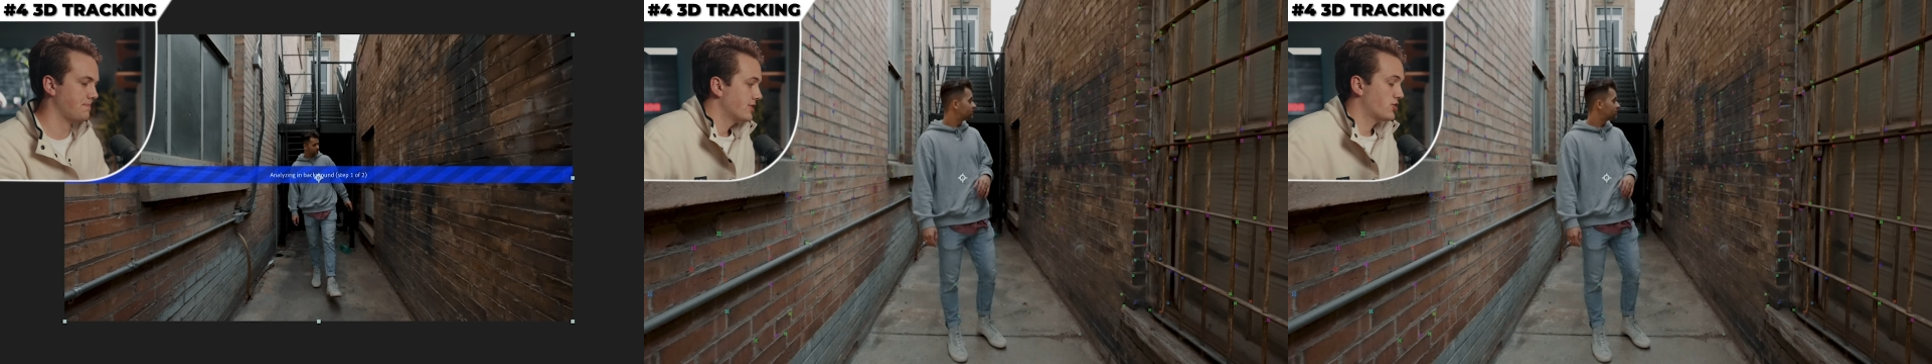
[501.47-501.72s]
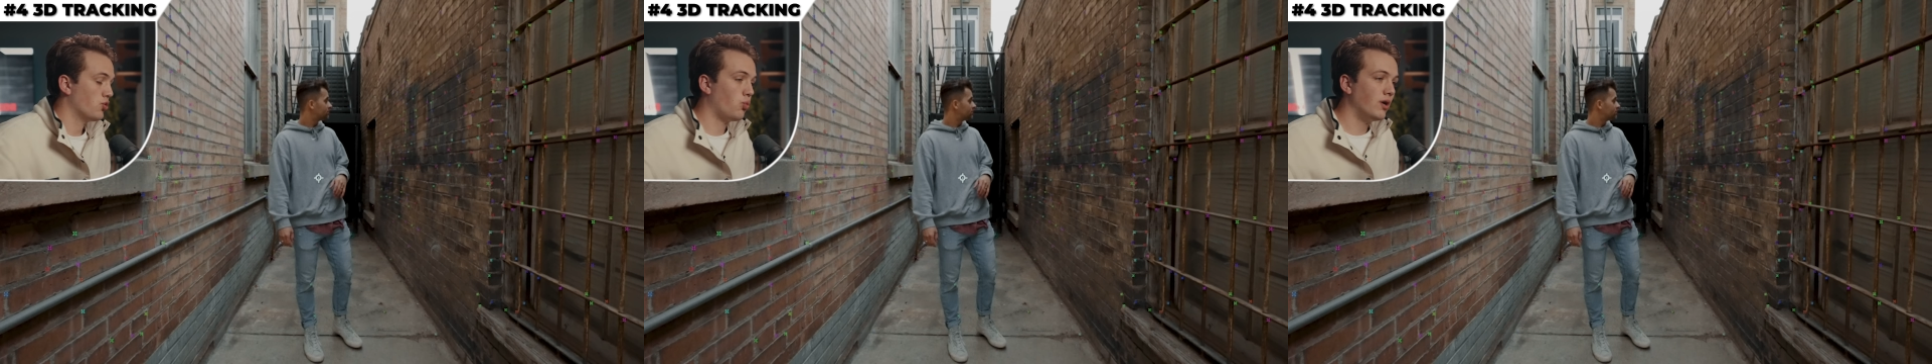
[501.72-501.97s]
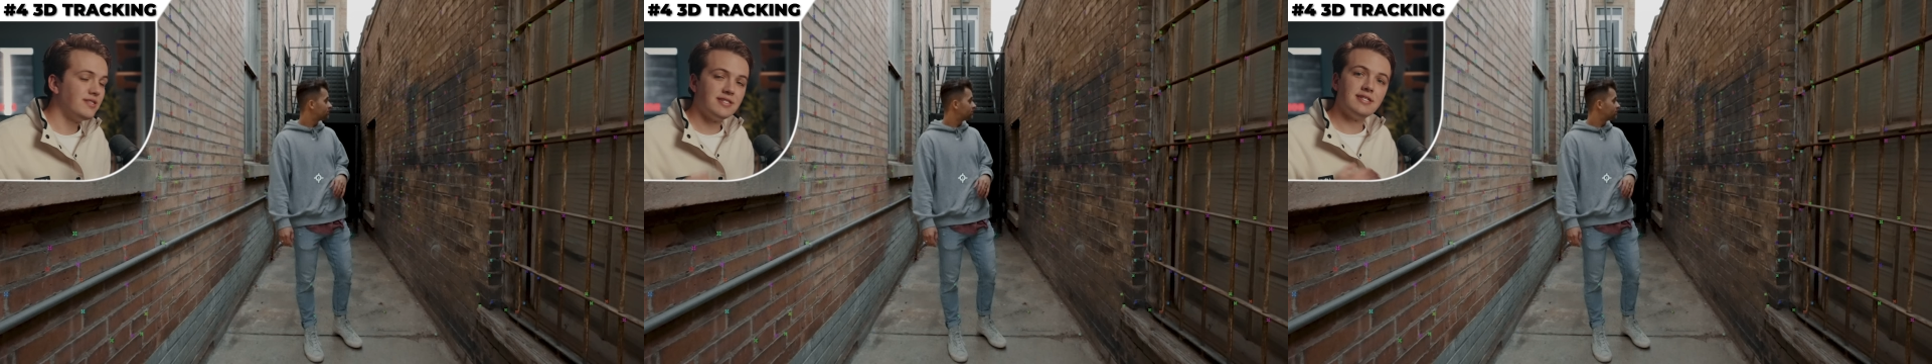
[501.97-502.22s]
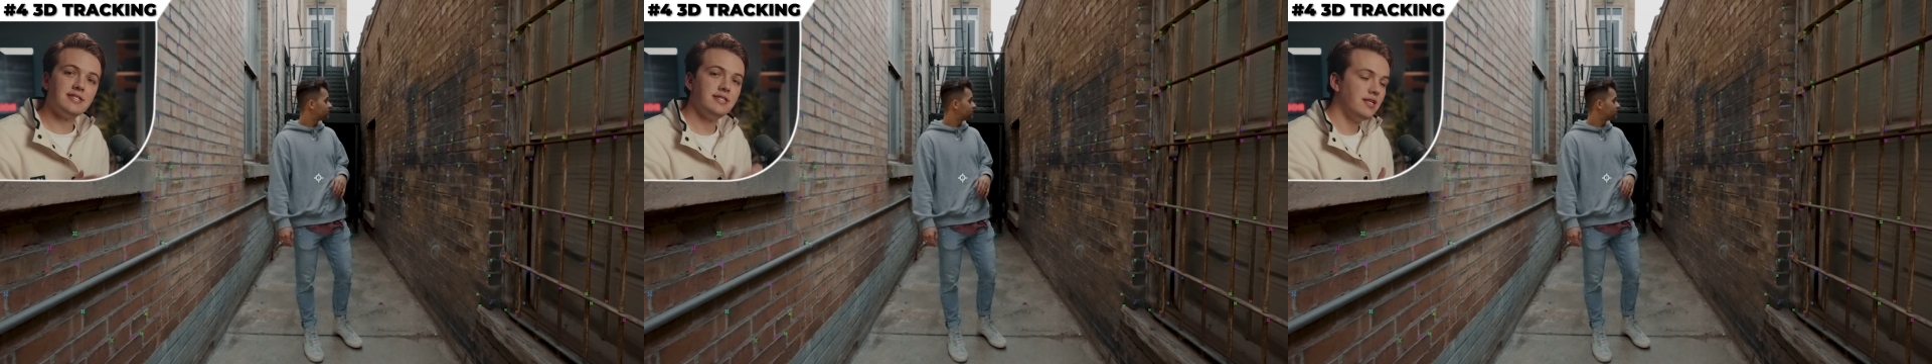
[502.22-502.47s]
So once
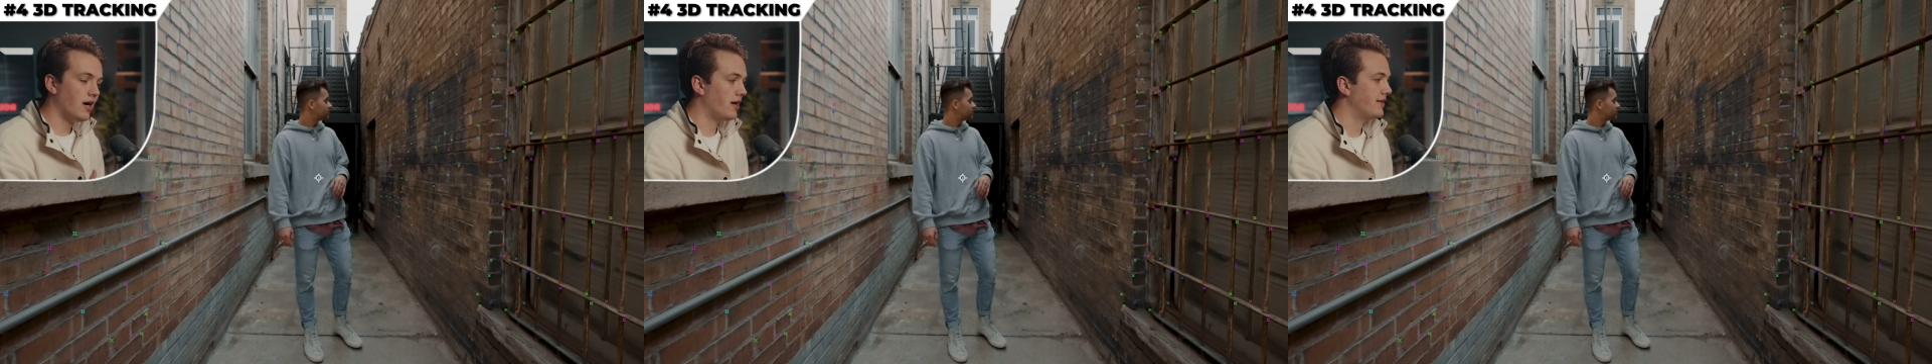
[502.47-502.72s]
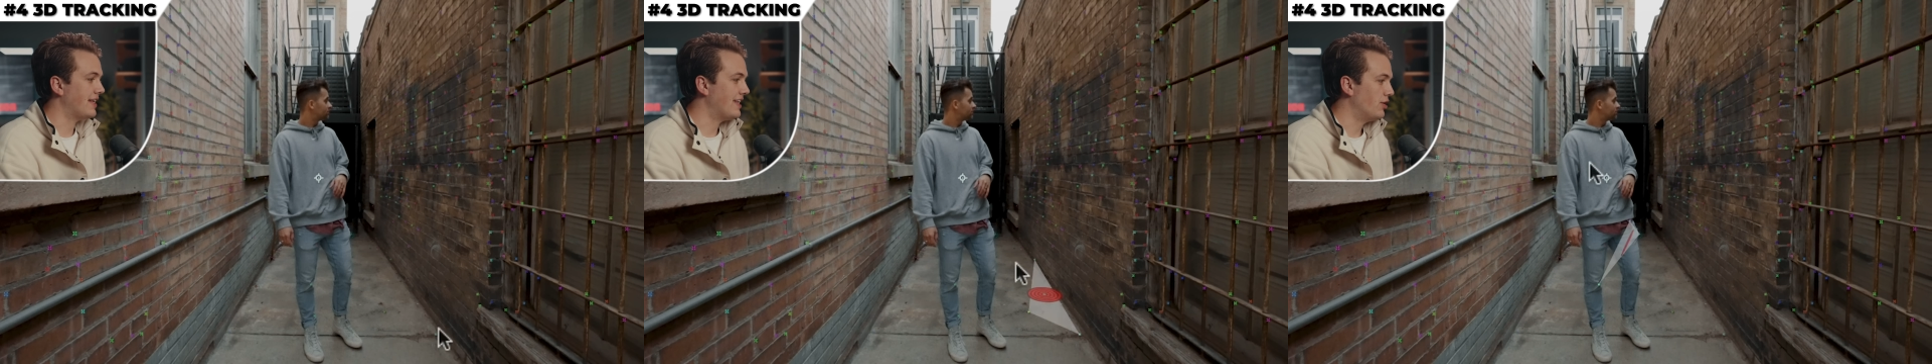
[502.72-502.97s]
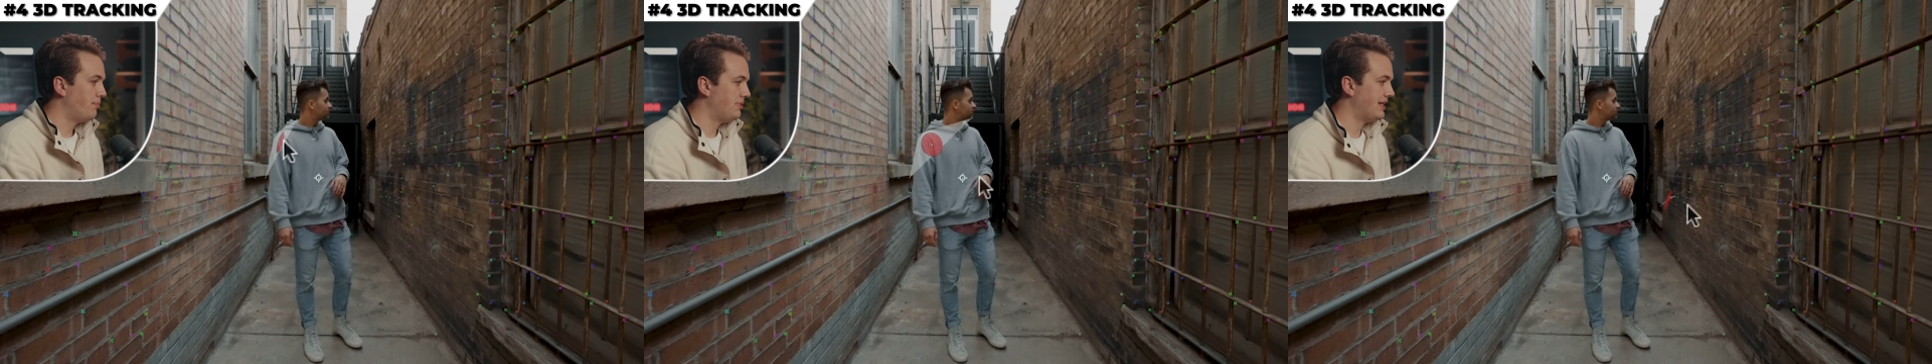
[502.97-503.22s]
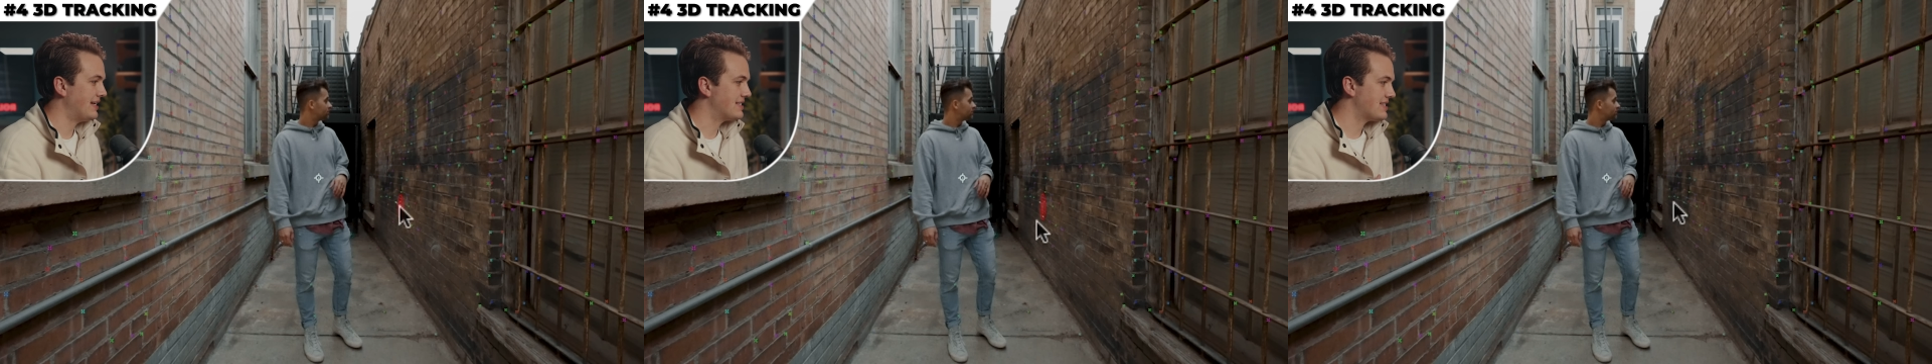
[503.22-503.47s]
it's done, it'll
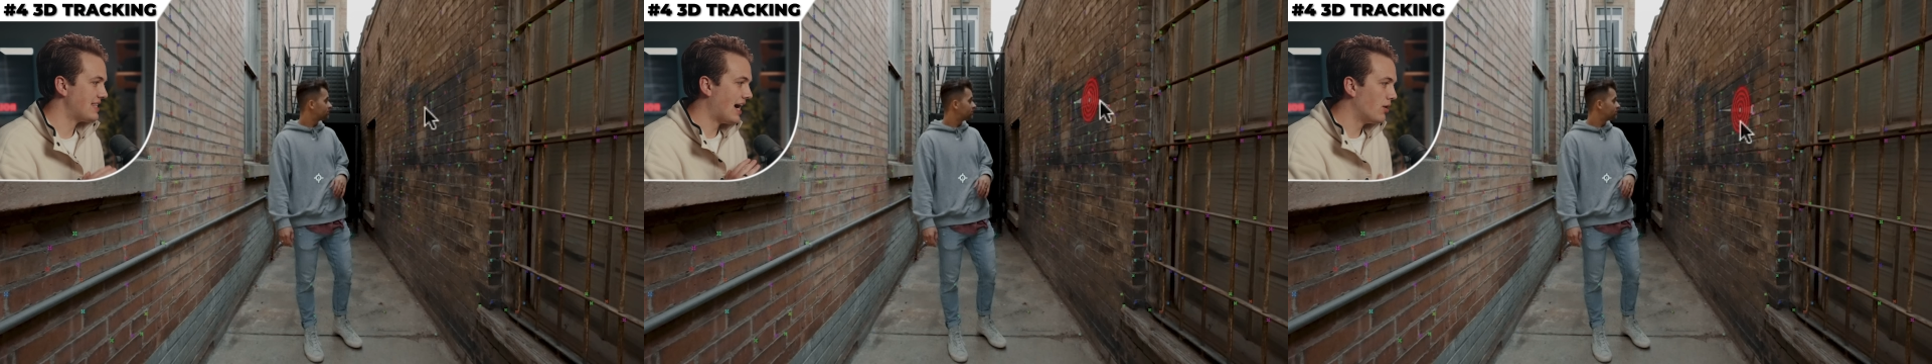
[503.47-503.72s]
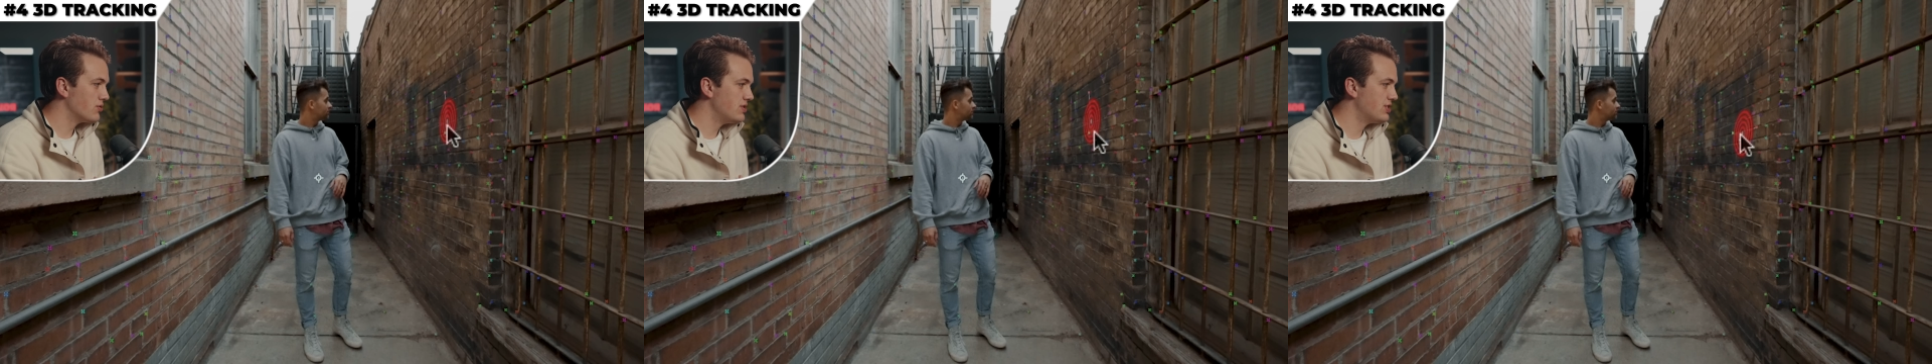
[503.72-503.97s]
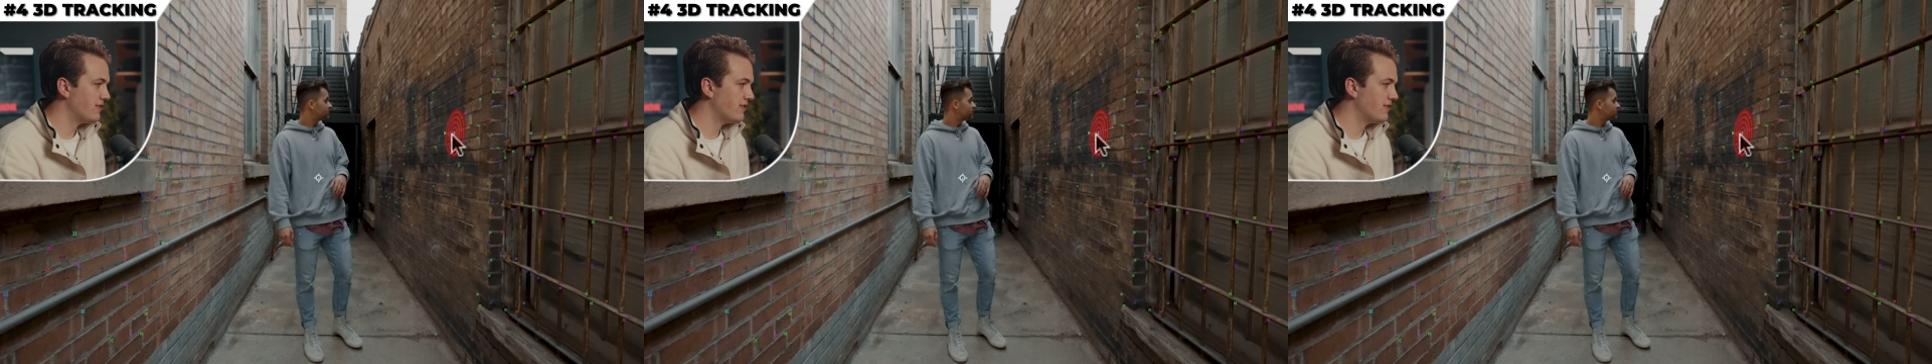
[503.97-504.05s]
place thousands